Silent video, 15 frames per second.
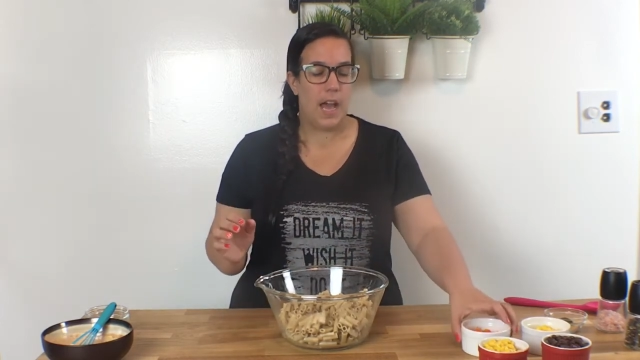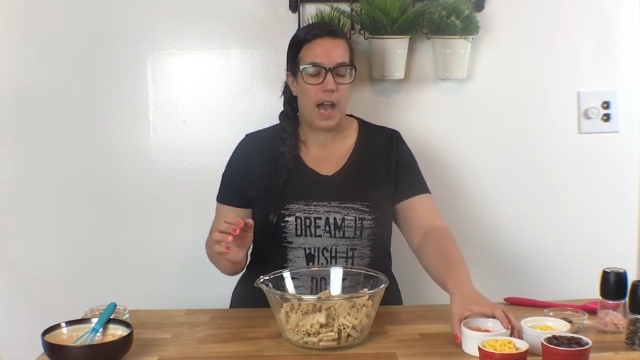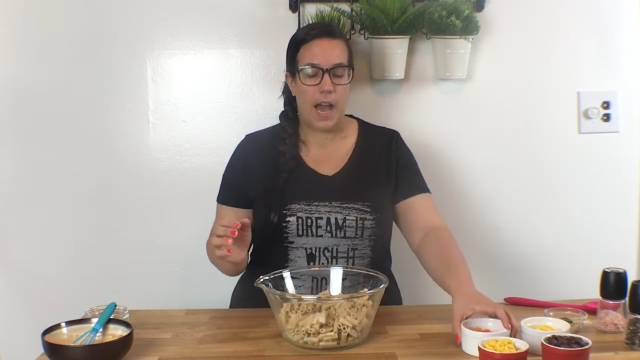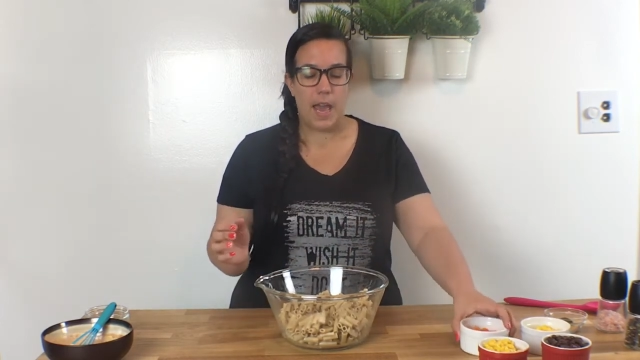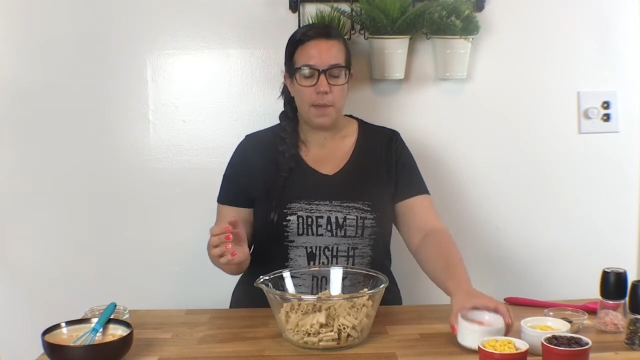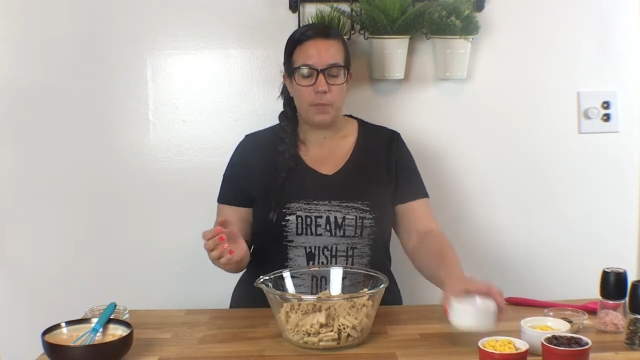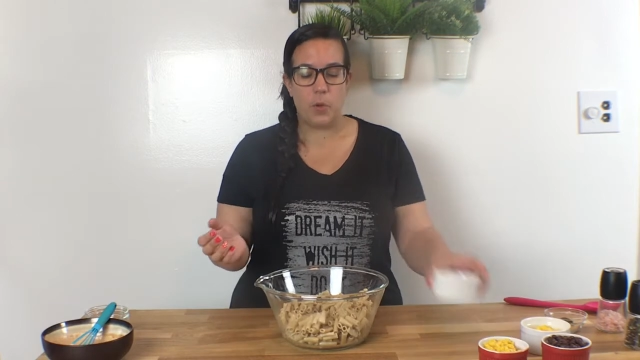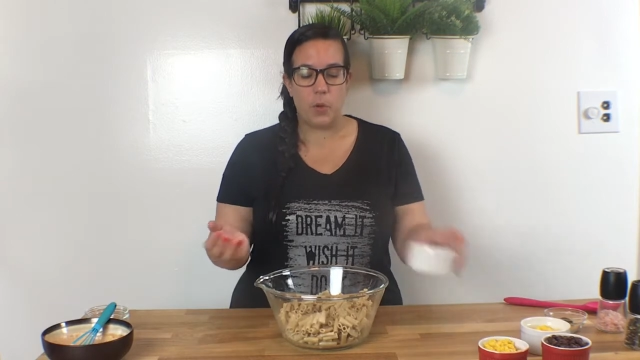
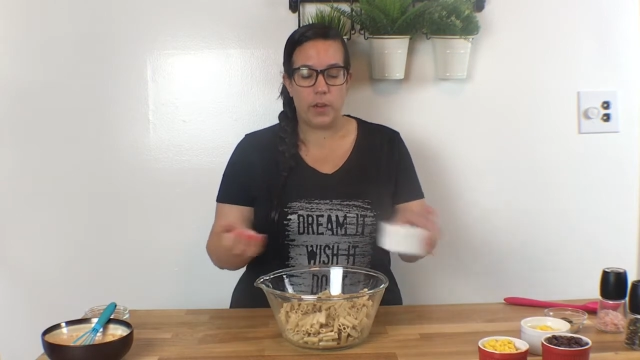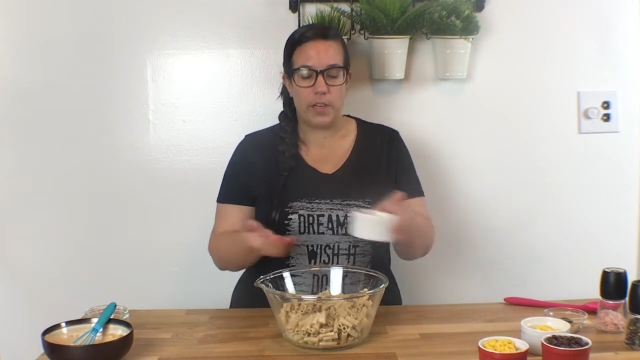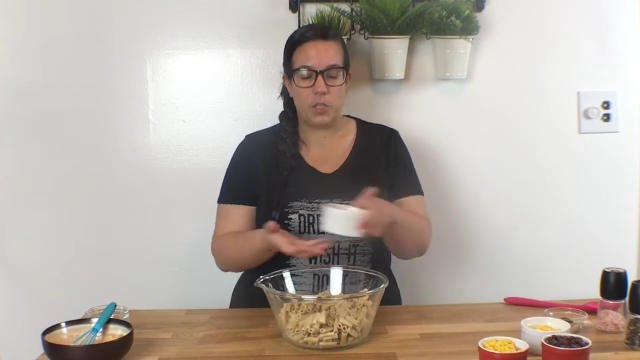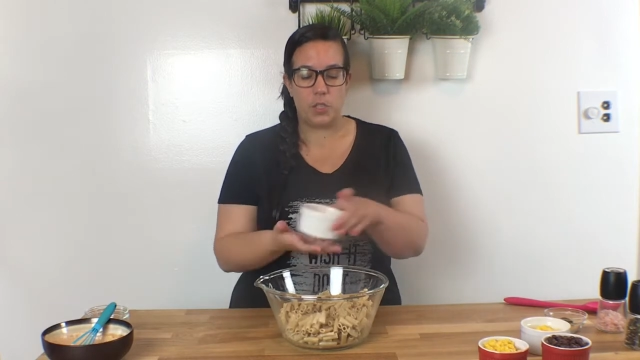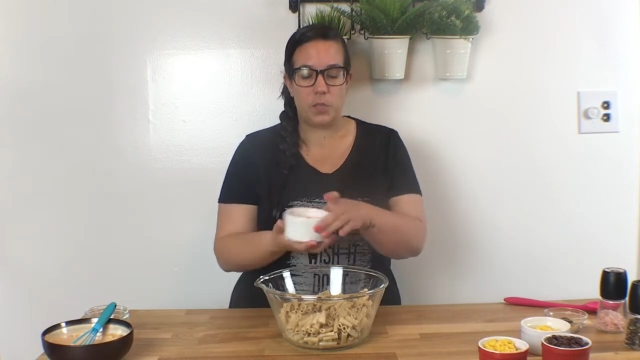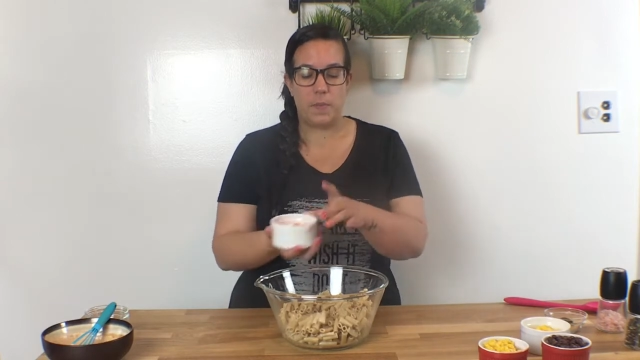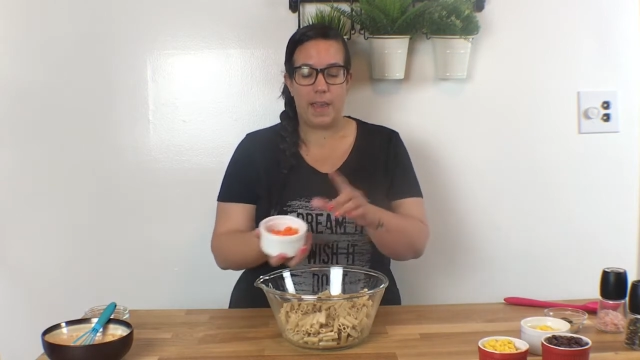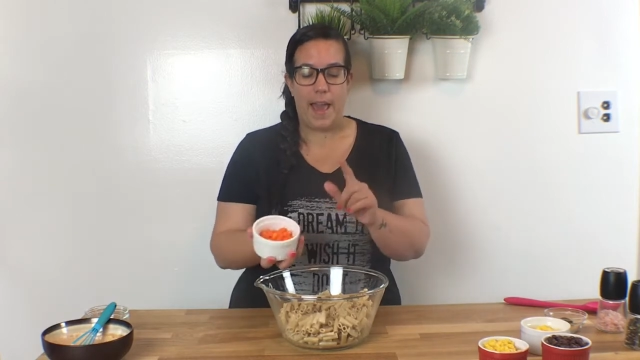I'm going
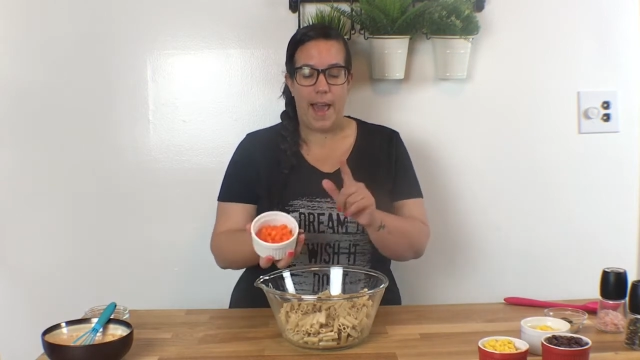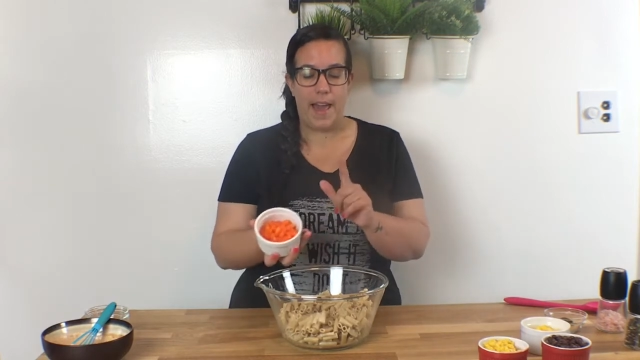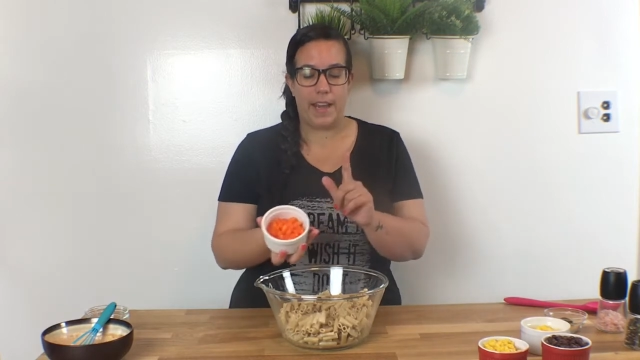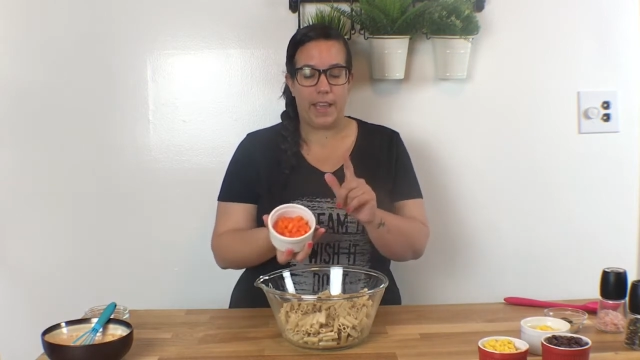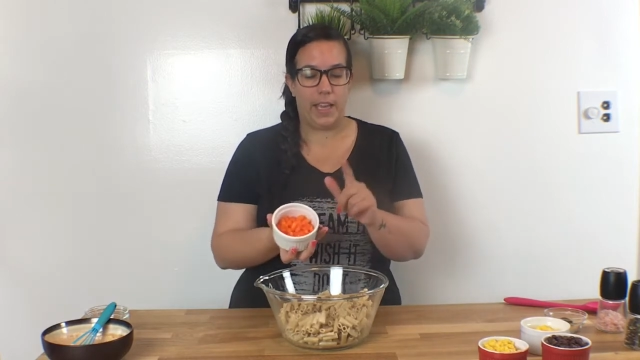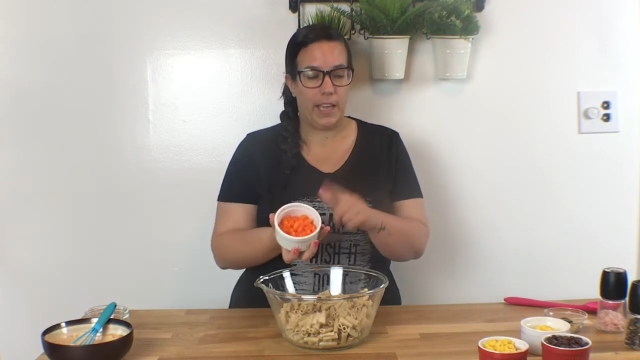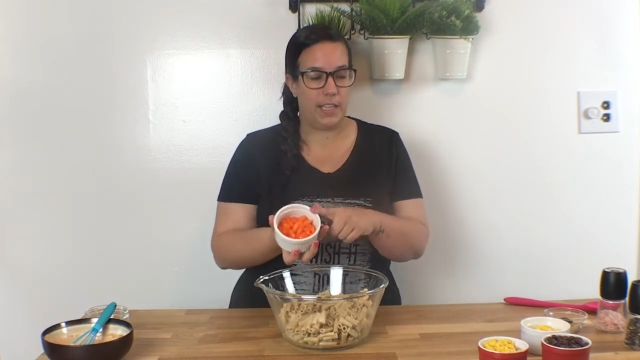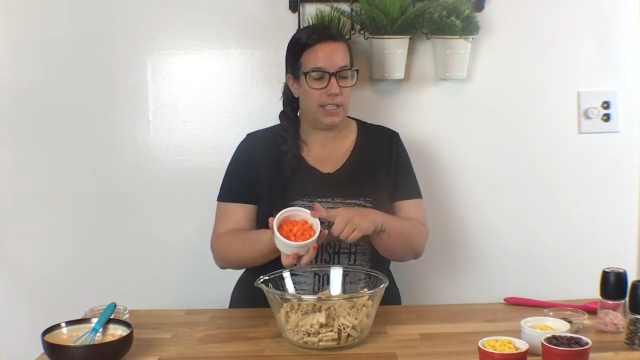to be
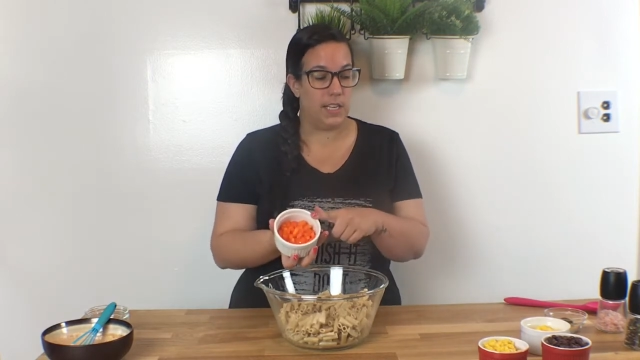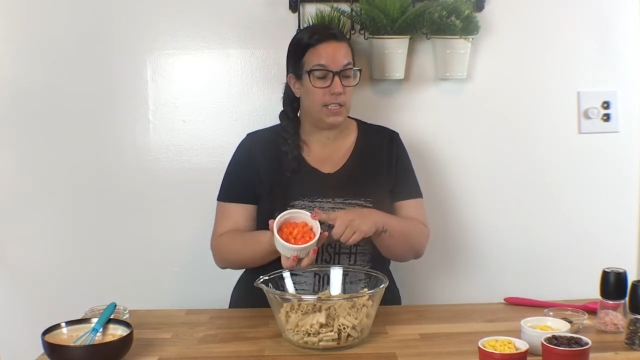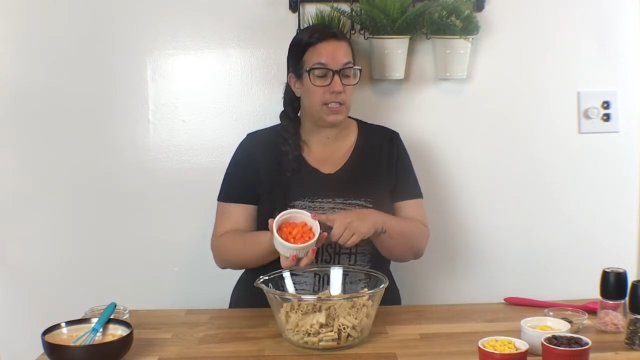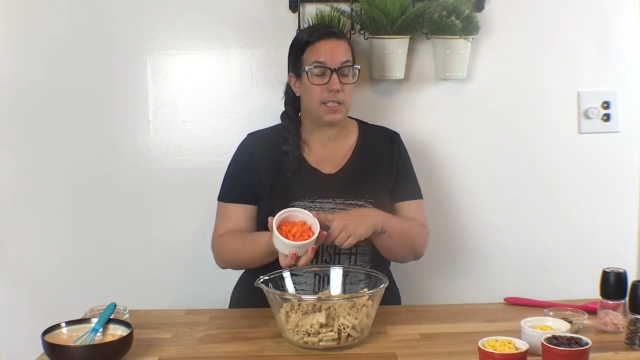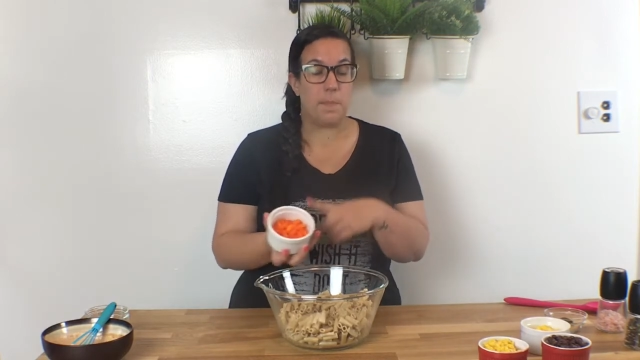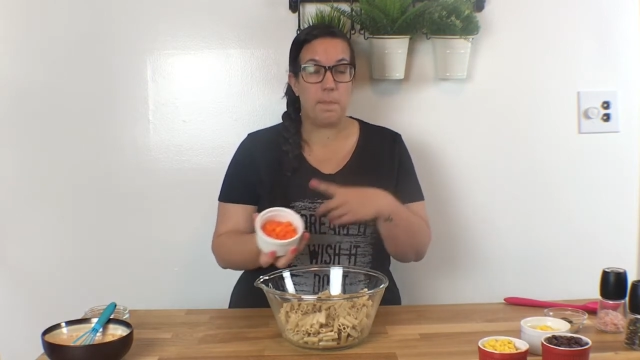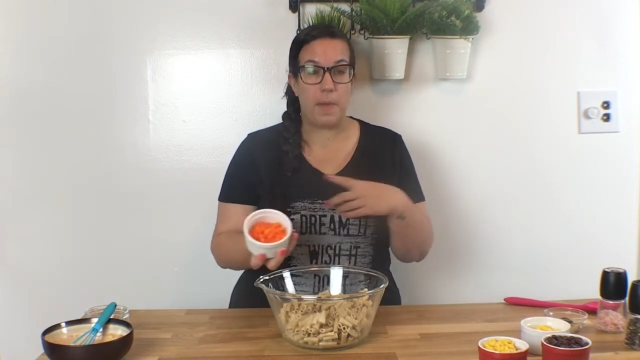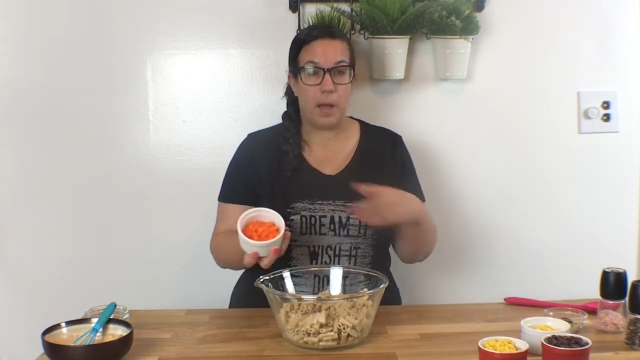adding in some